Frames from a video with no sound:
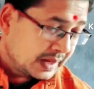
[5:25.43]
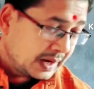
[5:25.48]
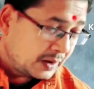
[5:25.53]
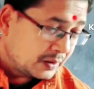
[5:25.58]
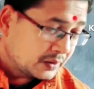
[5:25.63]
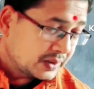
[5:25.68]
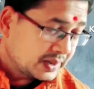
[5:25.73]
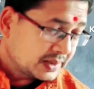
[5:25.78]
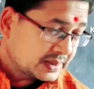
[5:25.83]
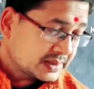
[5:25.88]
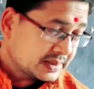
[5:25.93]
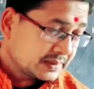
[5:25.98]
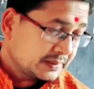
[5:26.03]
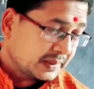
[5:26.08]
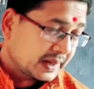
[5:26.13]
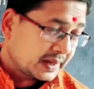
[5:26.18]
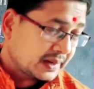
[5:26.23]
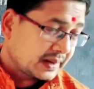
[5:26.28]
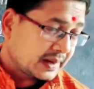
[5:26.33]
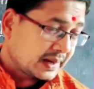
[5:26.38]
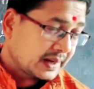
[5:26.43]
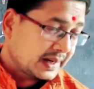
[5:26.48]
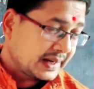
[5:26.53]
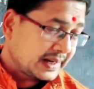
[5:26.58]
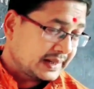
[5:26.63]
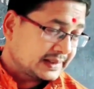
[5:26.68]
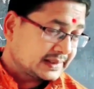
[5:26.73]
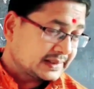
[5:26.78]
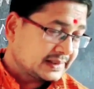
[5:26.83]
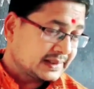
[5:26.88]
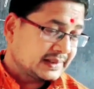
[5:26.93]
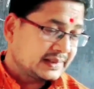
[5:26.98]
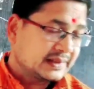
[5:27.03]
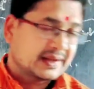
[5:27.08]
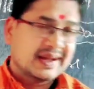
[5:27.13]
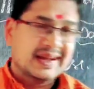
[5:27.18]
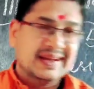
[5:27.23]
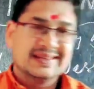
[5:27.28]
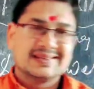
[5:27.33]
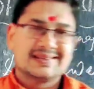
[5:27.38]
How did Sri Maharana entertain
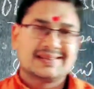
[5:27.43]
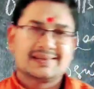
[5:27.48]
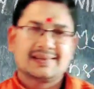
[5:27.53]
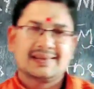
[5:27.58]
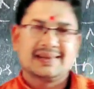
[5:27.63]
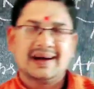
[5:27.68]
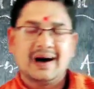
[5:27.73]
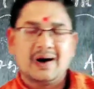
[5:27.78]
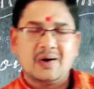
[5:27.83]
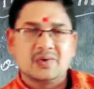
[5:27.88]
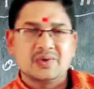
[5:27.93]
the guest?